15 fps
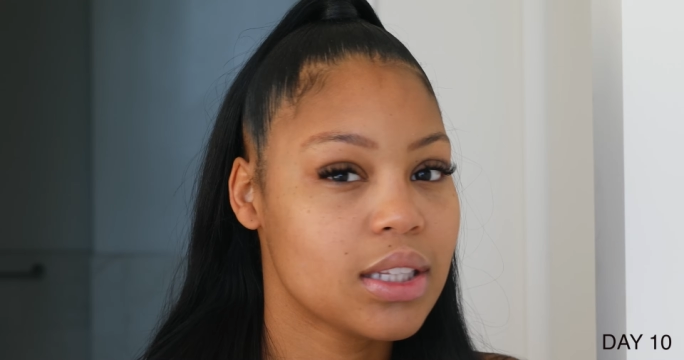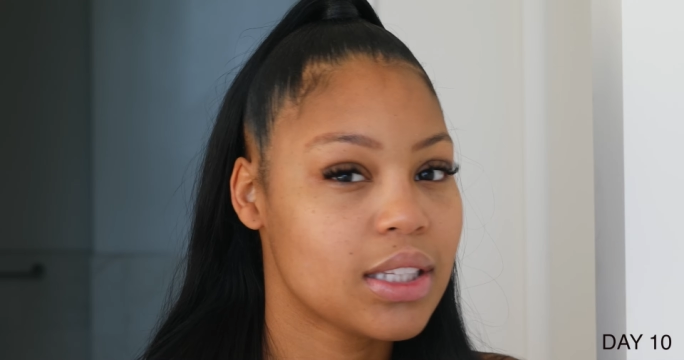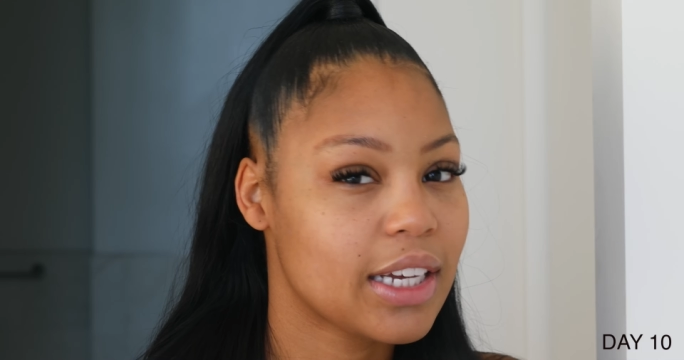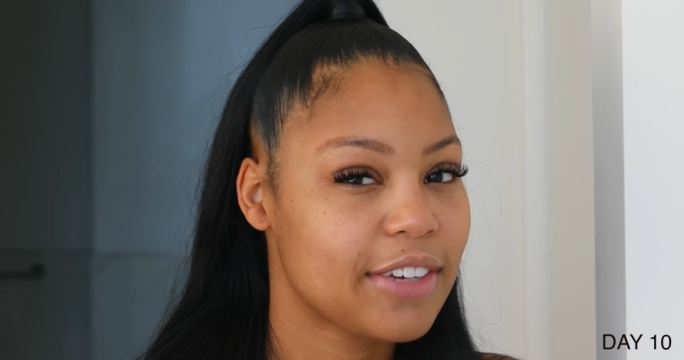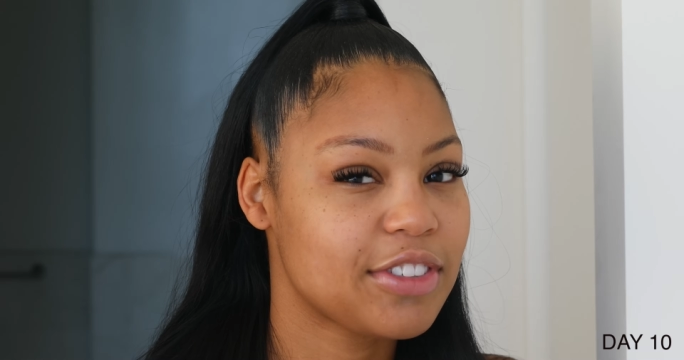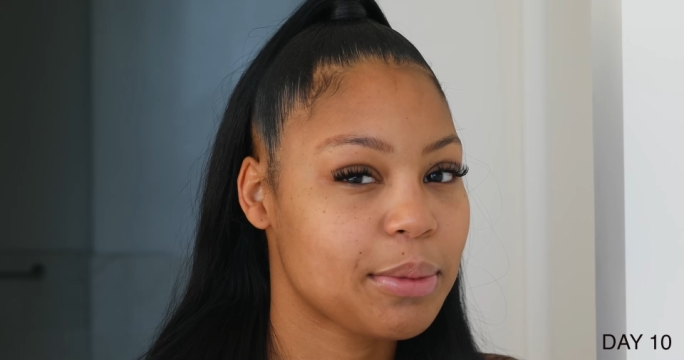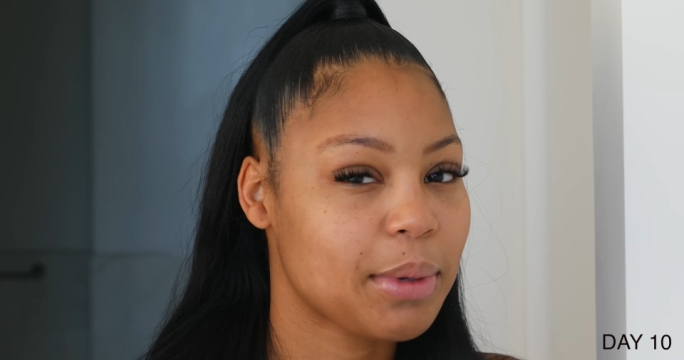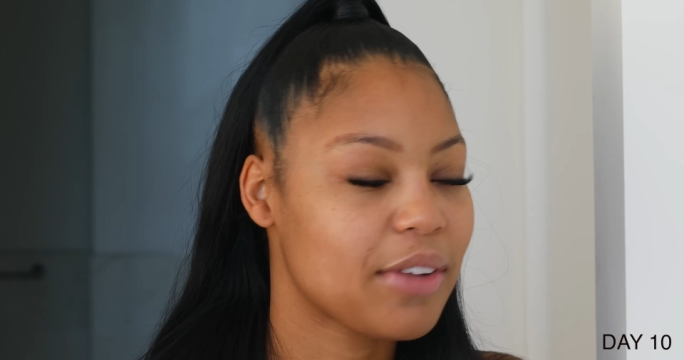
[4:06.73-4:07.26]

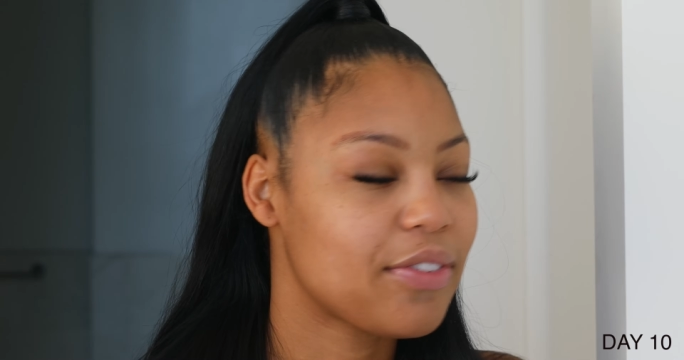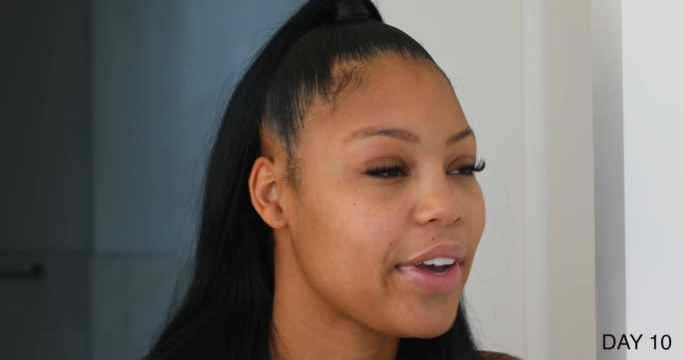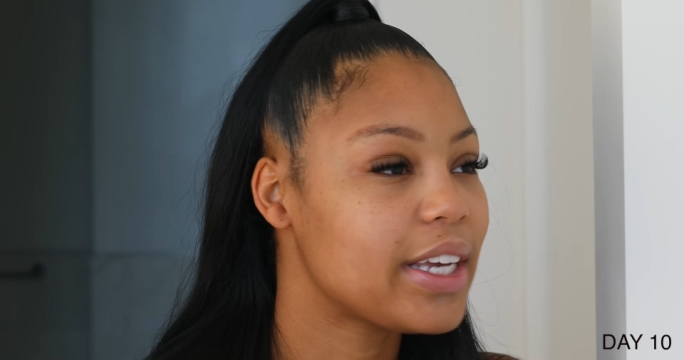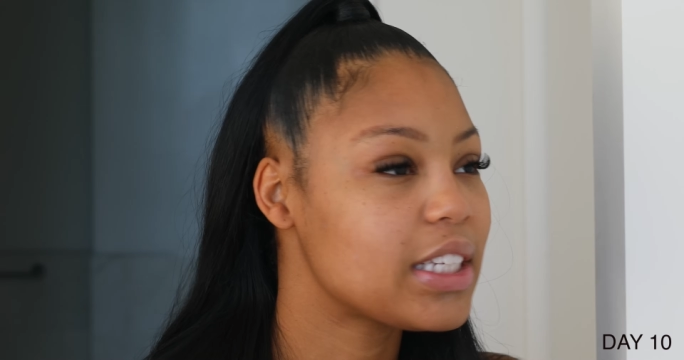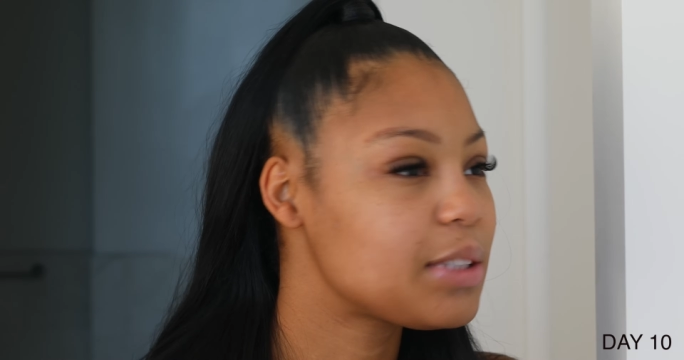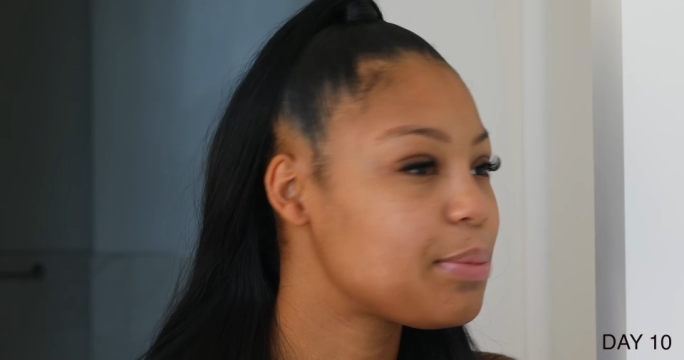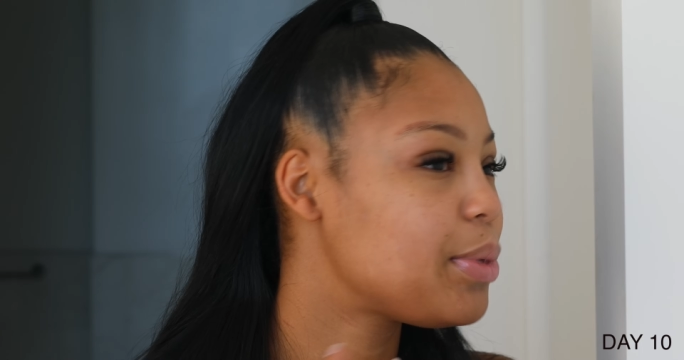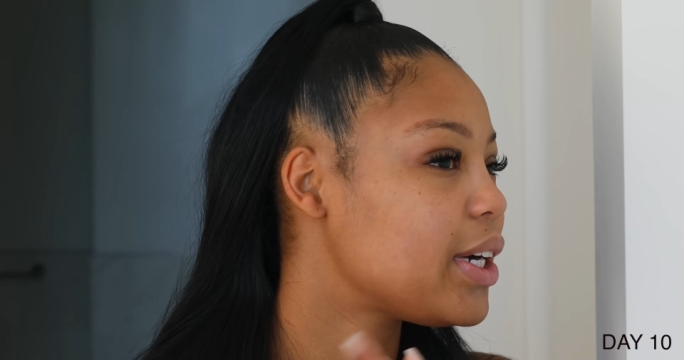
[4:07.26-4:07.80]
left on my
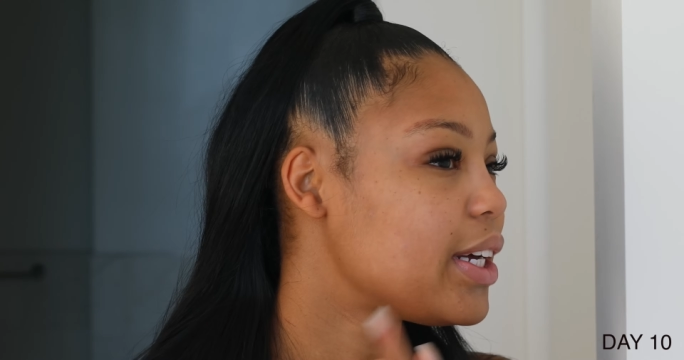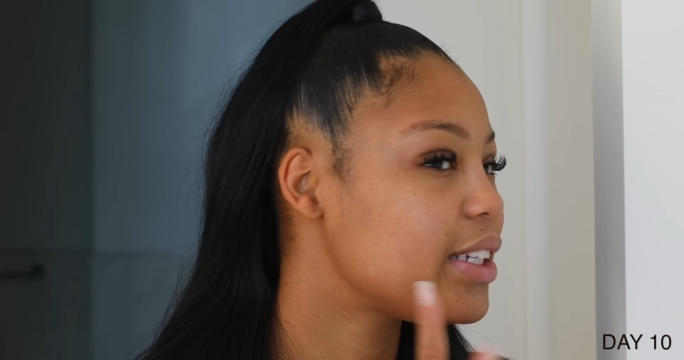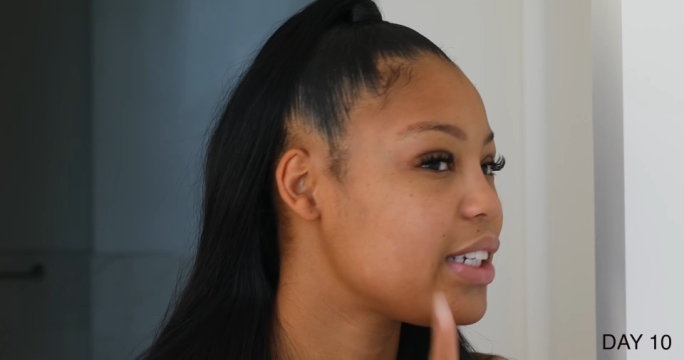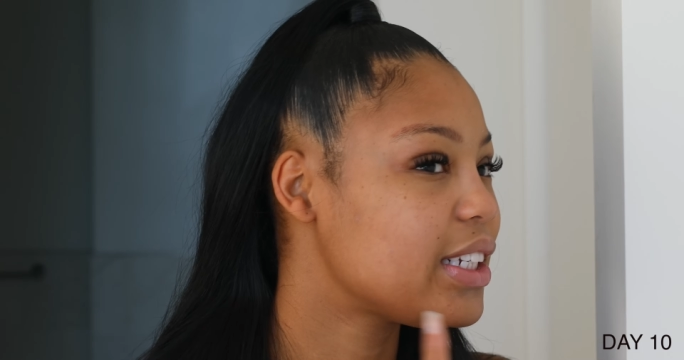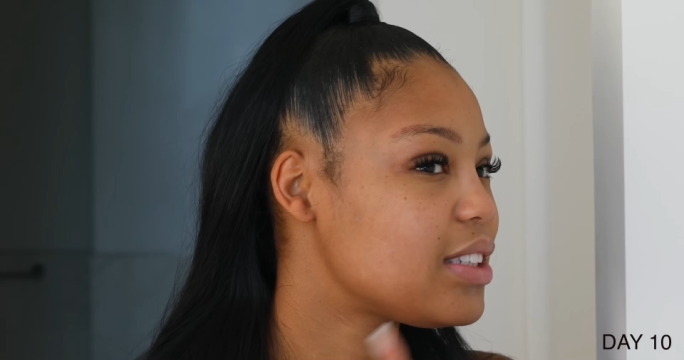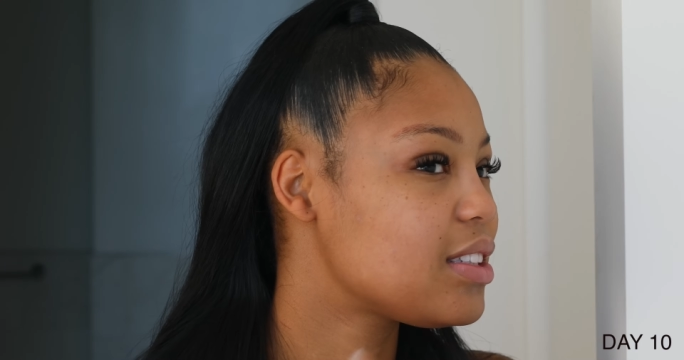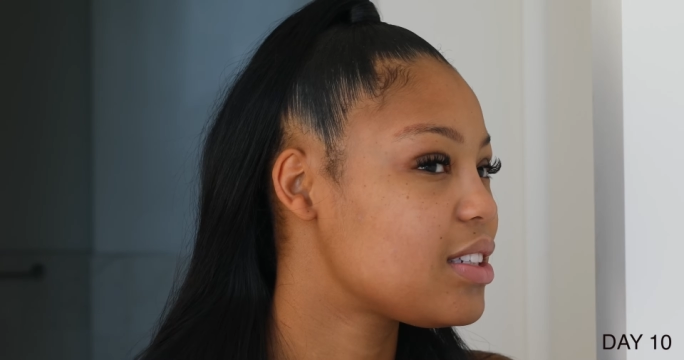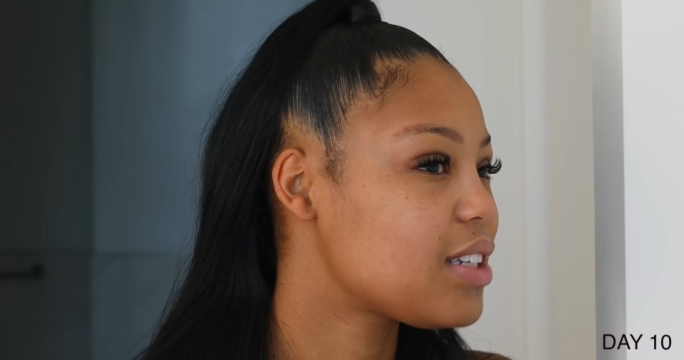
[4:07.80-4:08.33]
face,
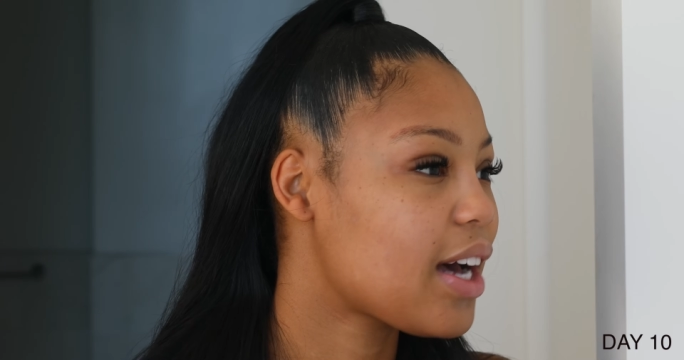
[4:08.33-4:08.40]
but it's